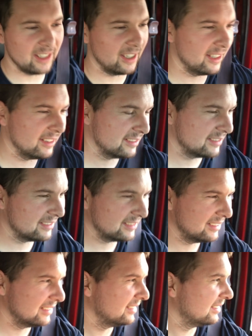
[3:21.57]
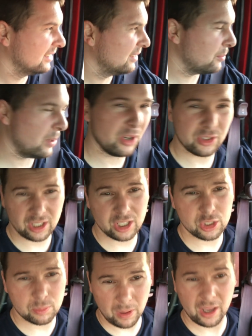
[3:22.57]
yeah. Apparently
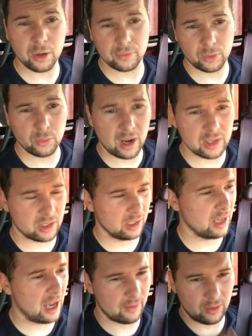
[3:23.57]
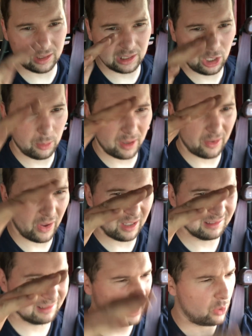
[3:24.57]
it's better for racing to have a little bit of a
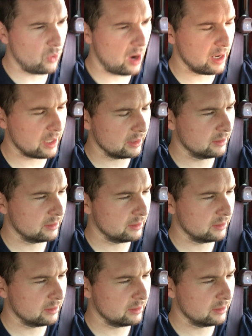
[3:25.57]
rake.